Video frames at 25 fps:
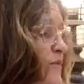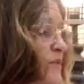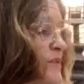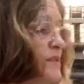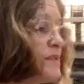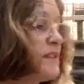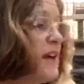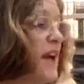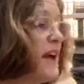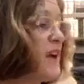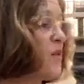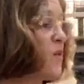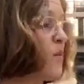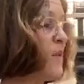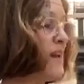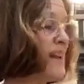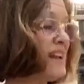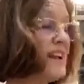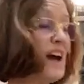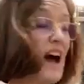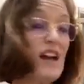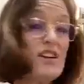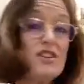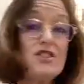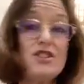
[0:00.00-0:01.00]
it was like we
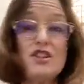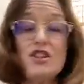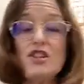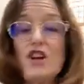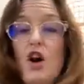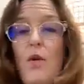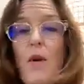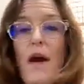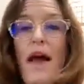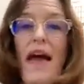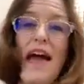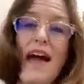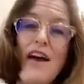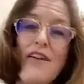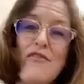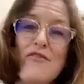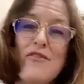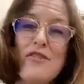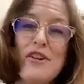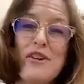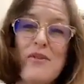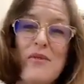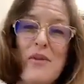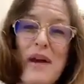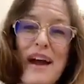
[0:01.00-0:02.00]
got to go
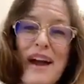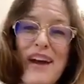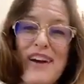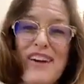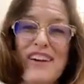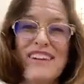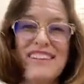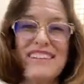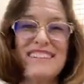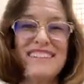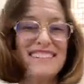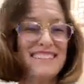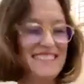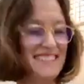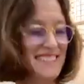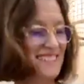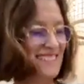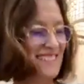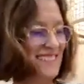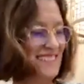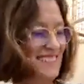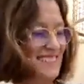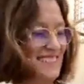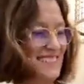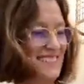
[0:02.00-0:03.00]
everywhere.
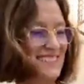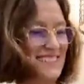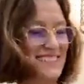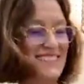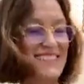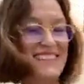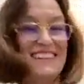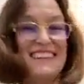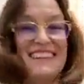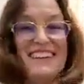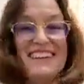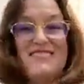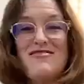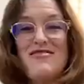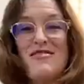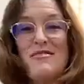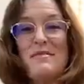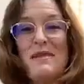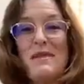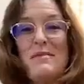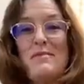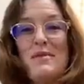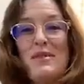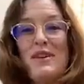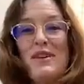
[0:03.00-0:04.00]

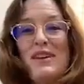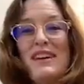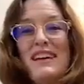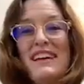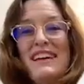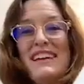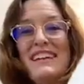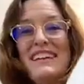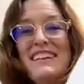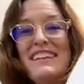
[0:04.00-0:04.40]
Remember,